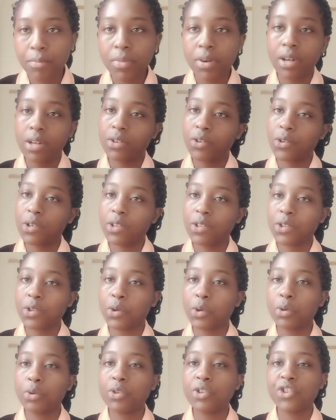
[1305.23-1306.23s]
and
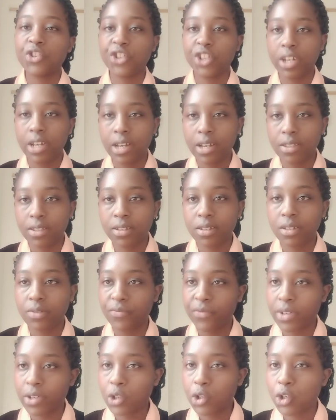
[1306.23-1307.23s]
also share these
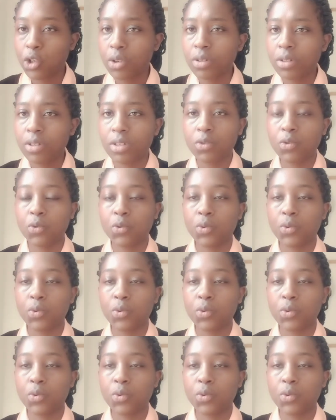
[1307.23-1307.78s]
videos